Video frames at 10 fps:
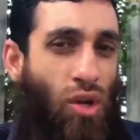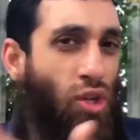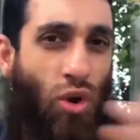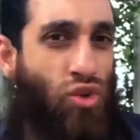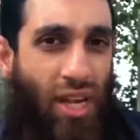you
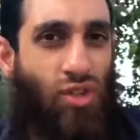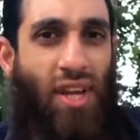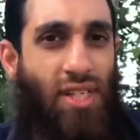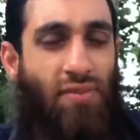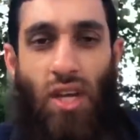know,
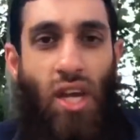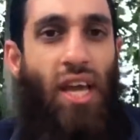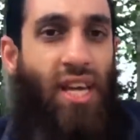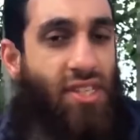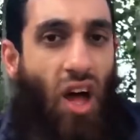transgressive
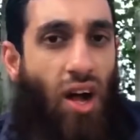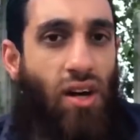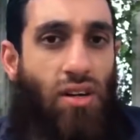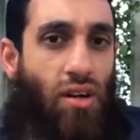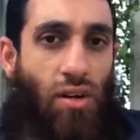is not
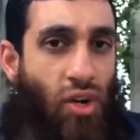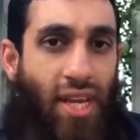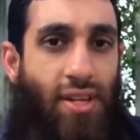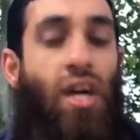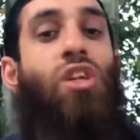
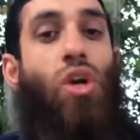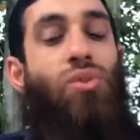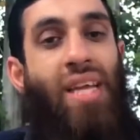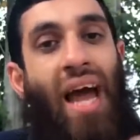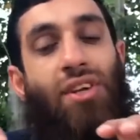creed. So
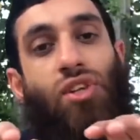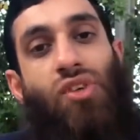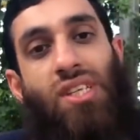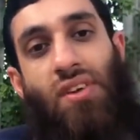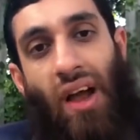it's the
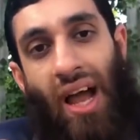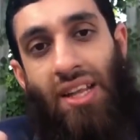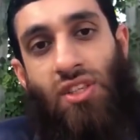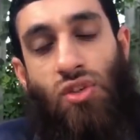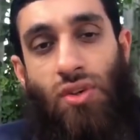characteristic of
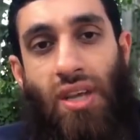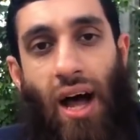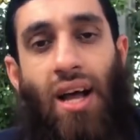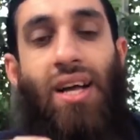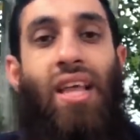Ahl
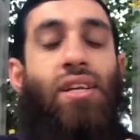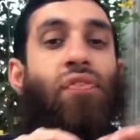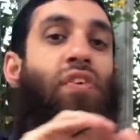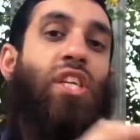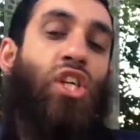Sunnah that
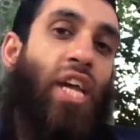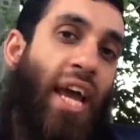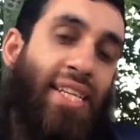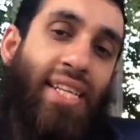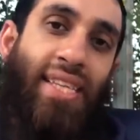
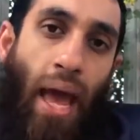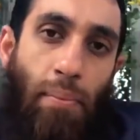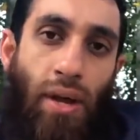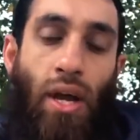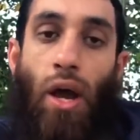differentiated
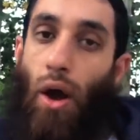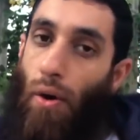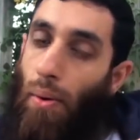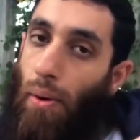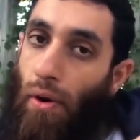them
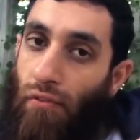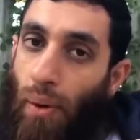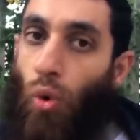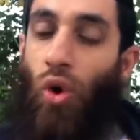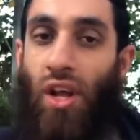
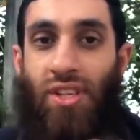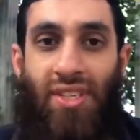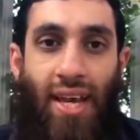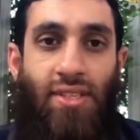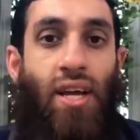from all other
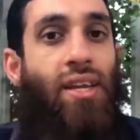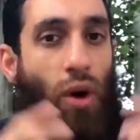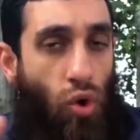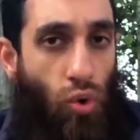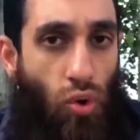sects.
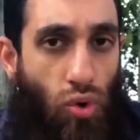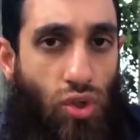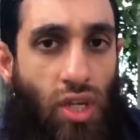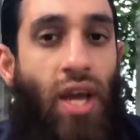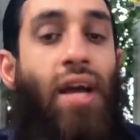Now,
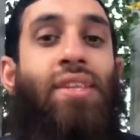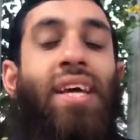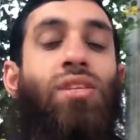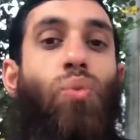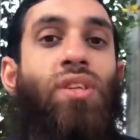Khurooj,
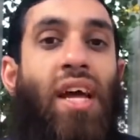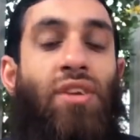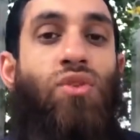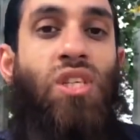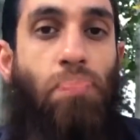this was
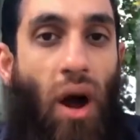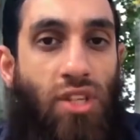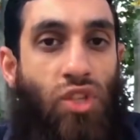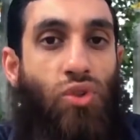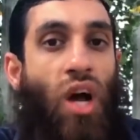in
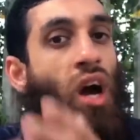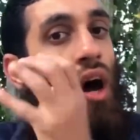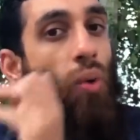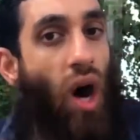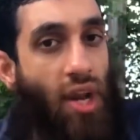response to the
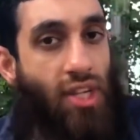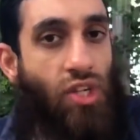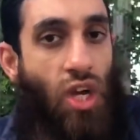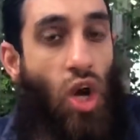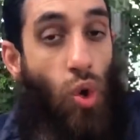
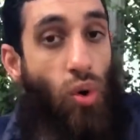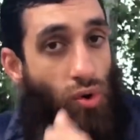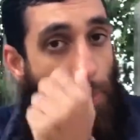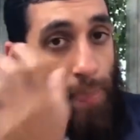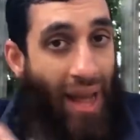Khawarij who were
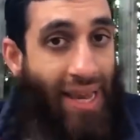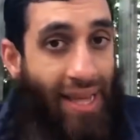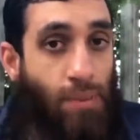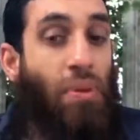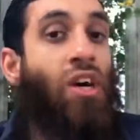
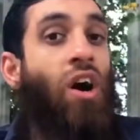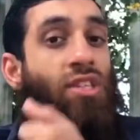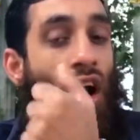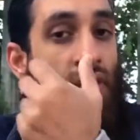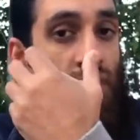rebelling
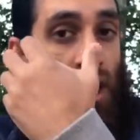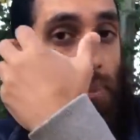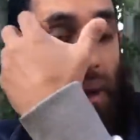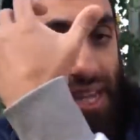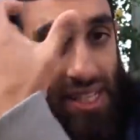because of
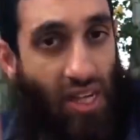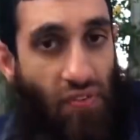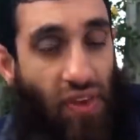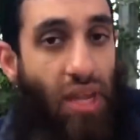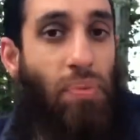making
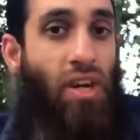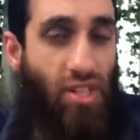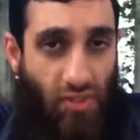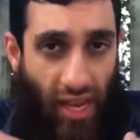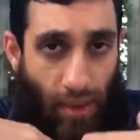takfir,
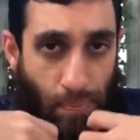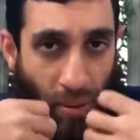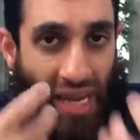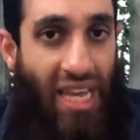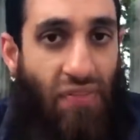because of their
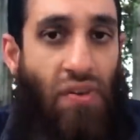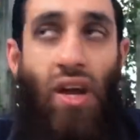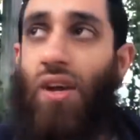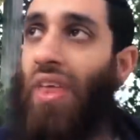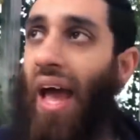belief
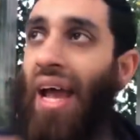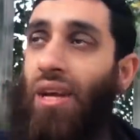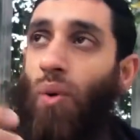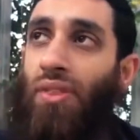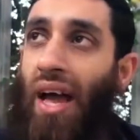that
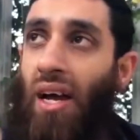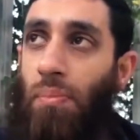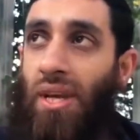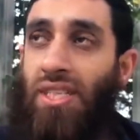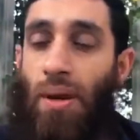anyone that
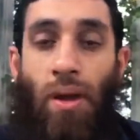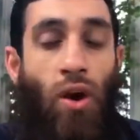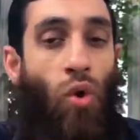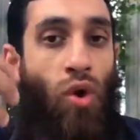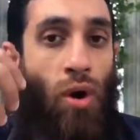commits
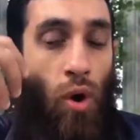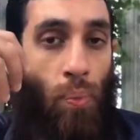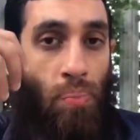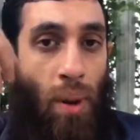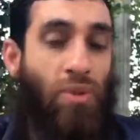
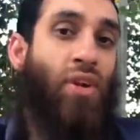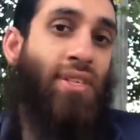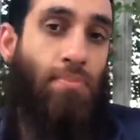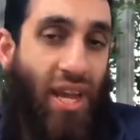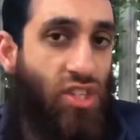or
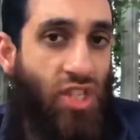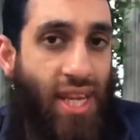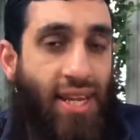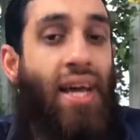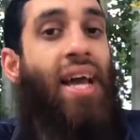perpetrates a major
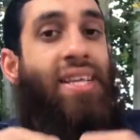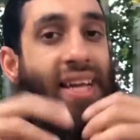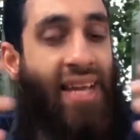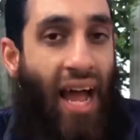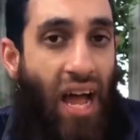sin is
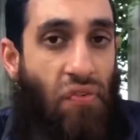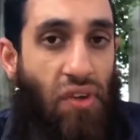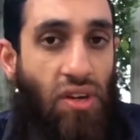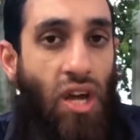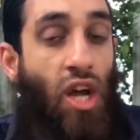a
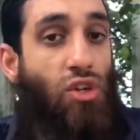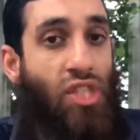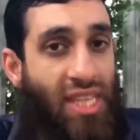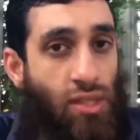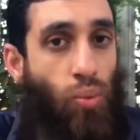kafir. So
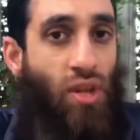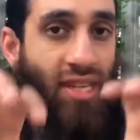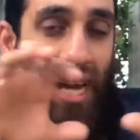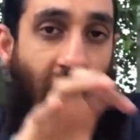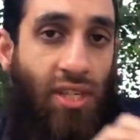this was
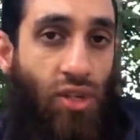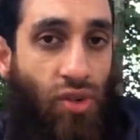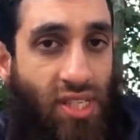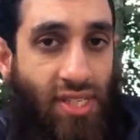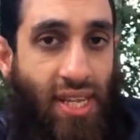the
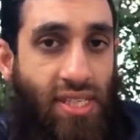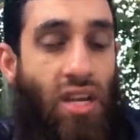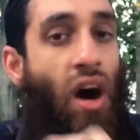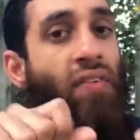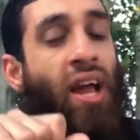characteristics
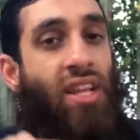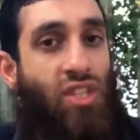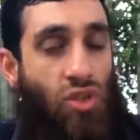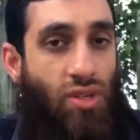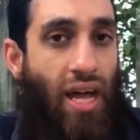of Ahl
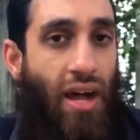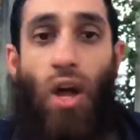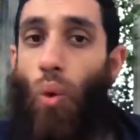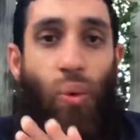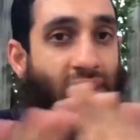Sunnah.
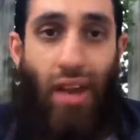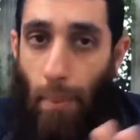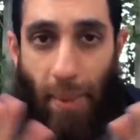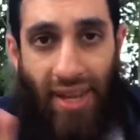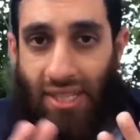We do
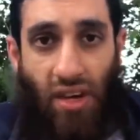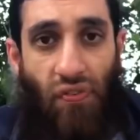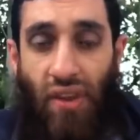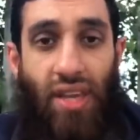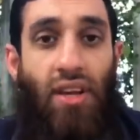not make
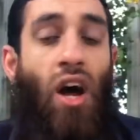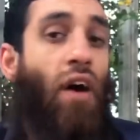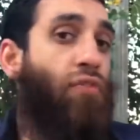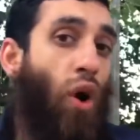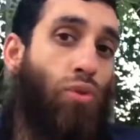takfir
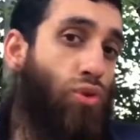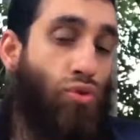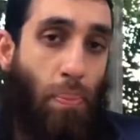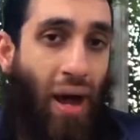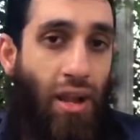of those
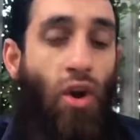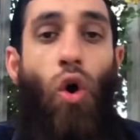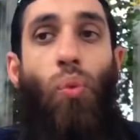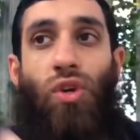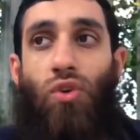who rebel,
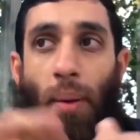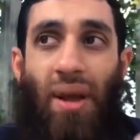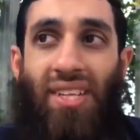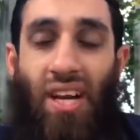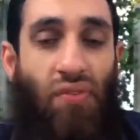or we do not
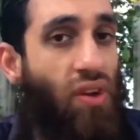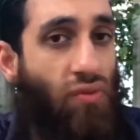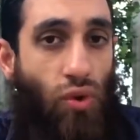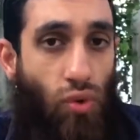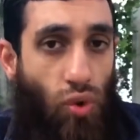make takfir
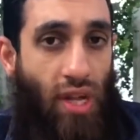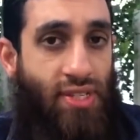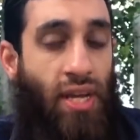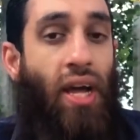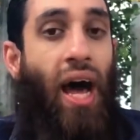of the
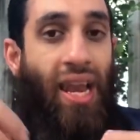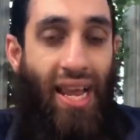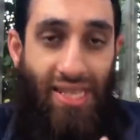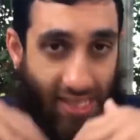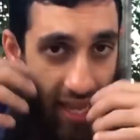rulers
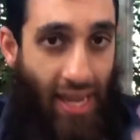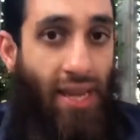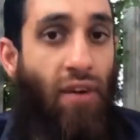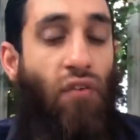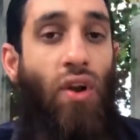unless they
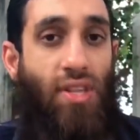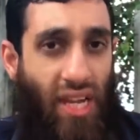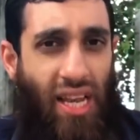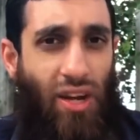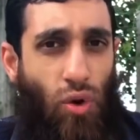fall into
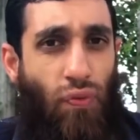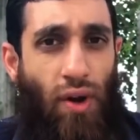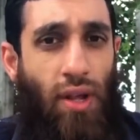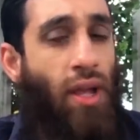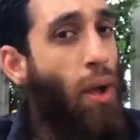clear
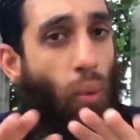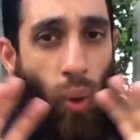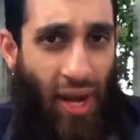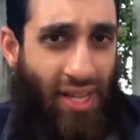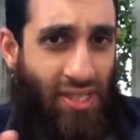kufr.
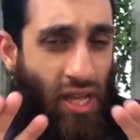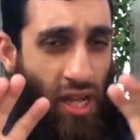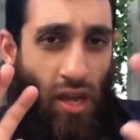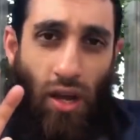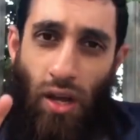Whereas
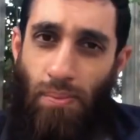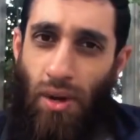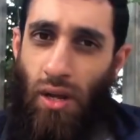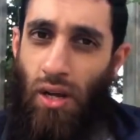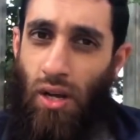the
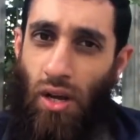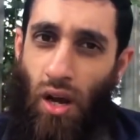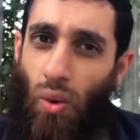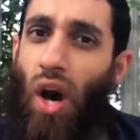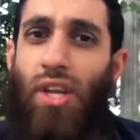
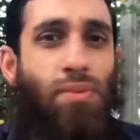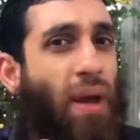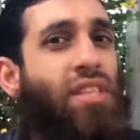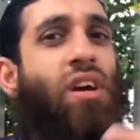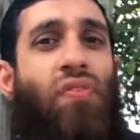Khawarij
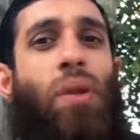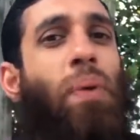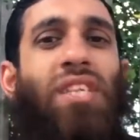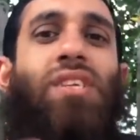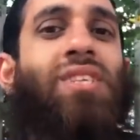made takfir
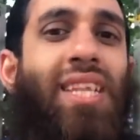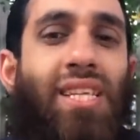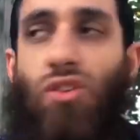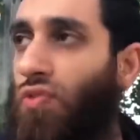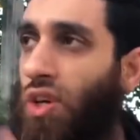based on
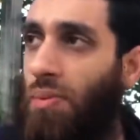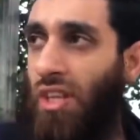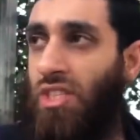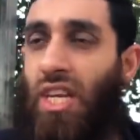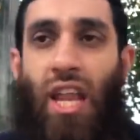sin. So if you
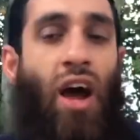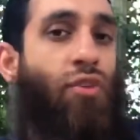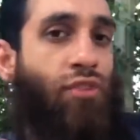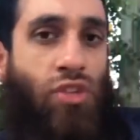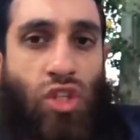committed zina,
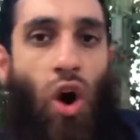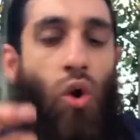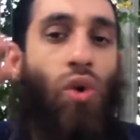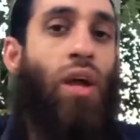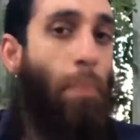if you
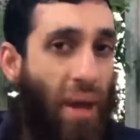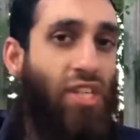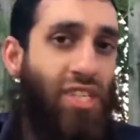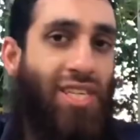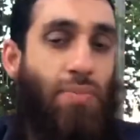stole,
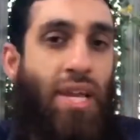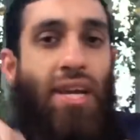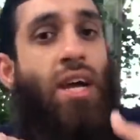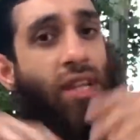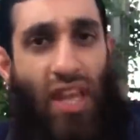major sins
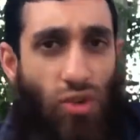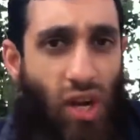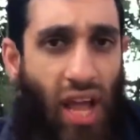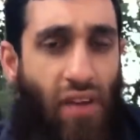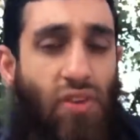meaning, then you're
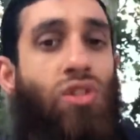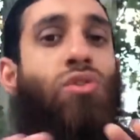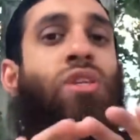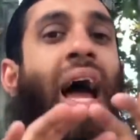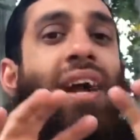kafir. So
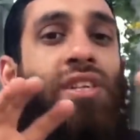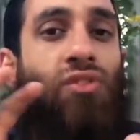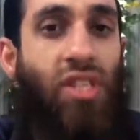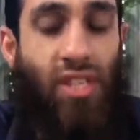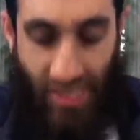it's
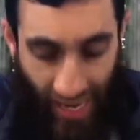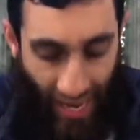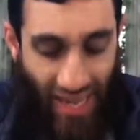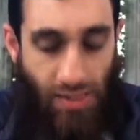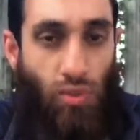characteristics,
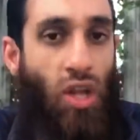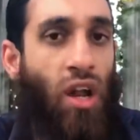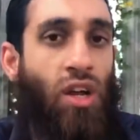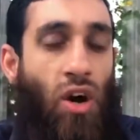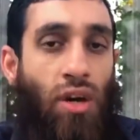as Mullah
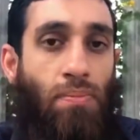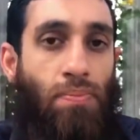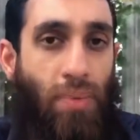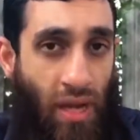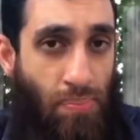
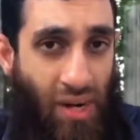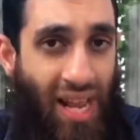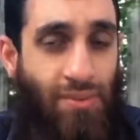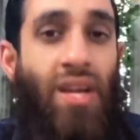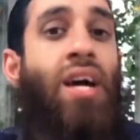al-Qari proclaims.